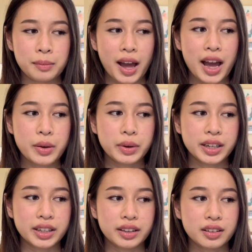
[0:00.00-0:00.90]
I
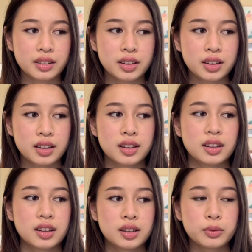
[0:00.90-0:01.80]
would
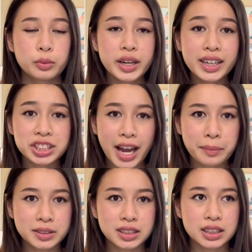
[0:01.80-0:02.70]
read a
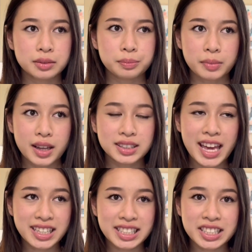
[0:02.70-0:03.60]
chapter,
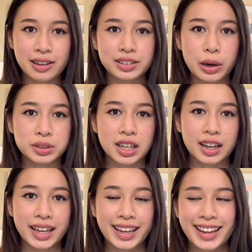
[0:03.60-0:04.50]
take detailed notes on
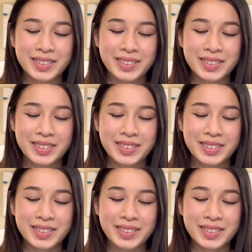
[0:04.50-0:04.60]
it,